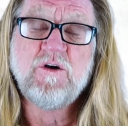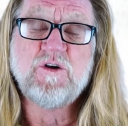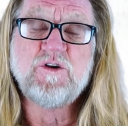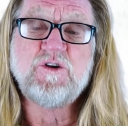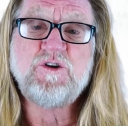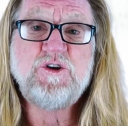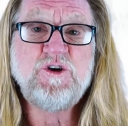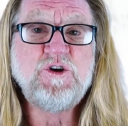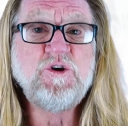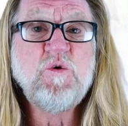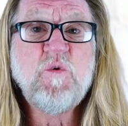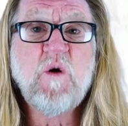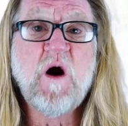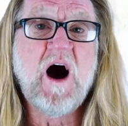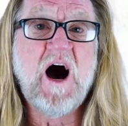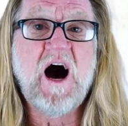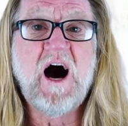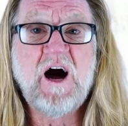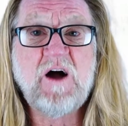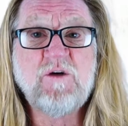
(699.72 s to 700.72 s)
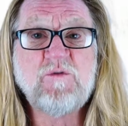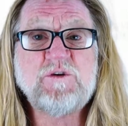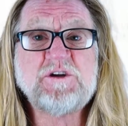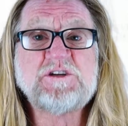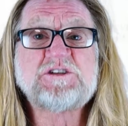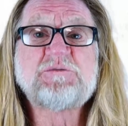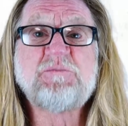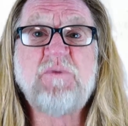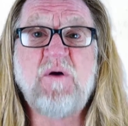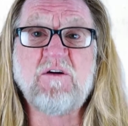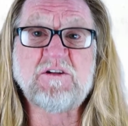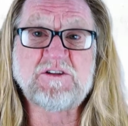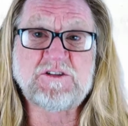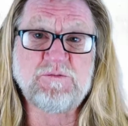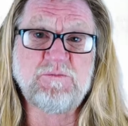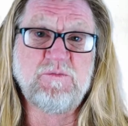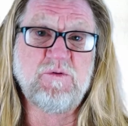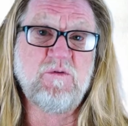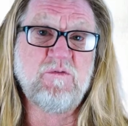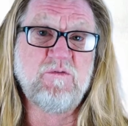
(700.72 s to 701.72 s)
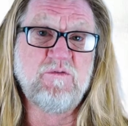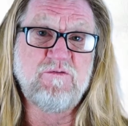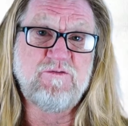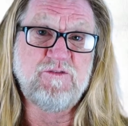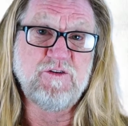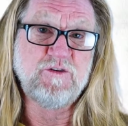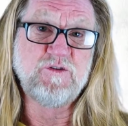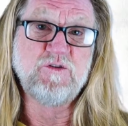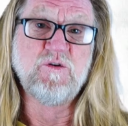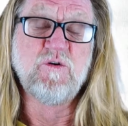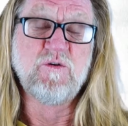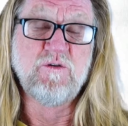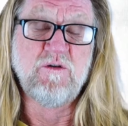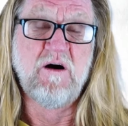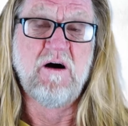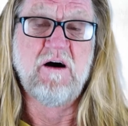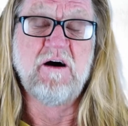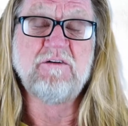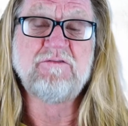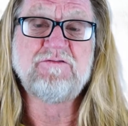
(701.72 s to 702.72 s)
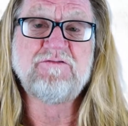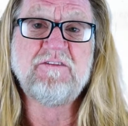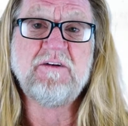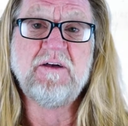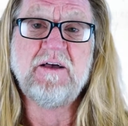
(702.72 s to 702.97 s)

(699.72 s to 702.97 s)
you are responsible for your life.